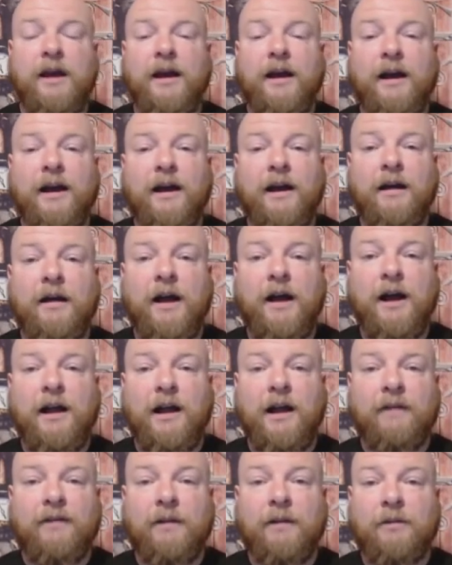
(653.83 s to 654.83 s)
Uh,
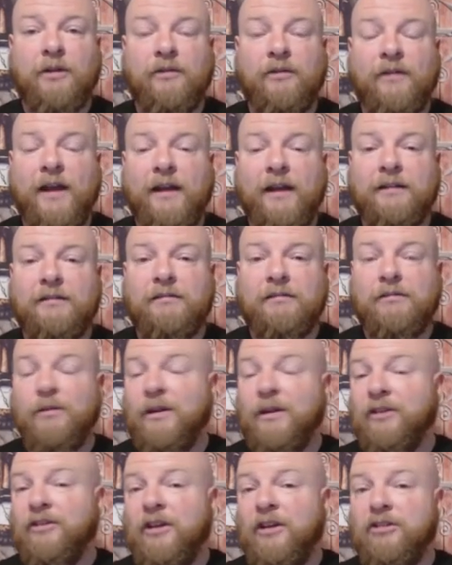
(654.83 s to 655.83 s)
I, have come to the fact, the
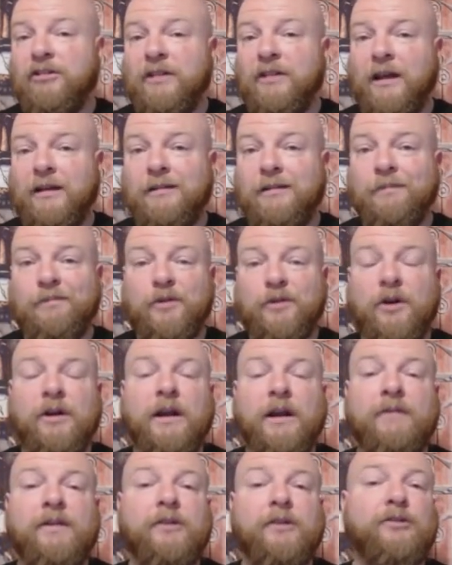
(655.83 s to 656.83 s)
realization that there are
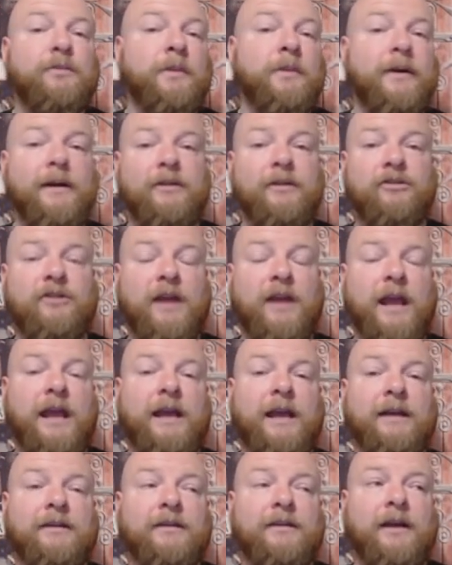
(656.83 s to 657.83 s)
enough experienced
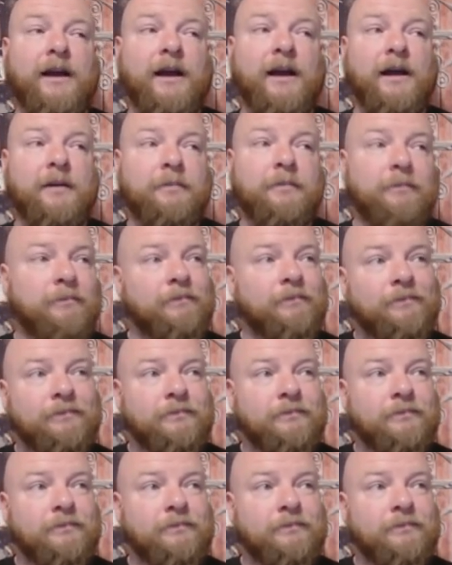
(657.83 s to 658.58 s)
and um,